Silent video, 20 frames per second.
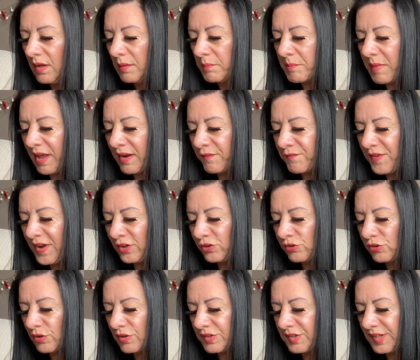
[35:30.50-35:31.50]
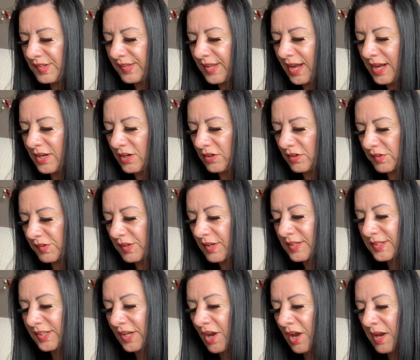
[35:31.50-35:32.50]
Manifest your desires.
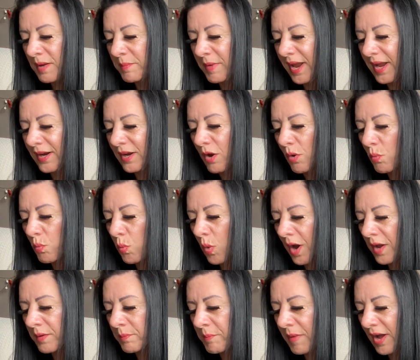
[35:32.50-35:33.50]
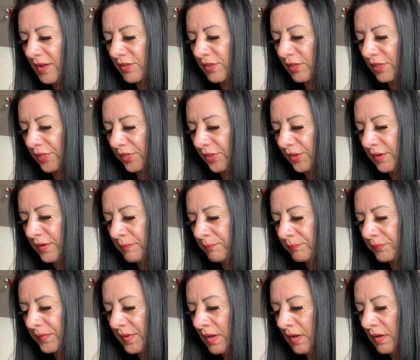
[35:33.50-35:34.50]
Timing, 1 month.
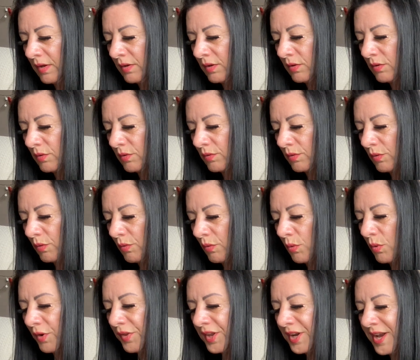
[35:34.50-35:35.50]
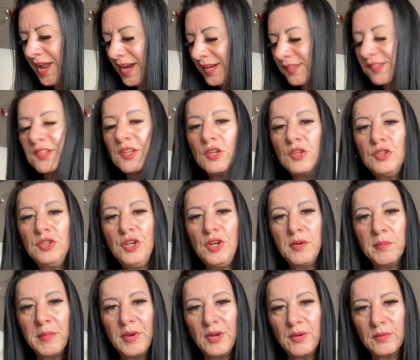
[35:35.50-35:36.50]
Or the next new
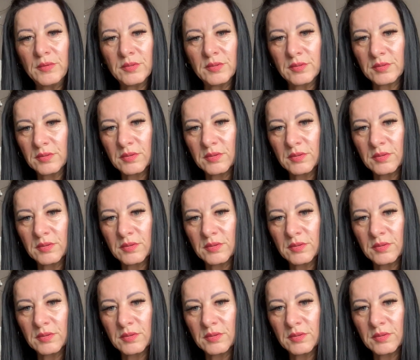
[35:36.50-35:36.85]
moon.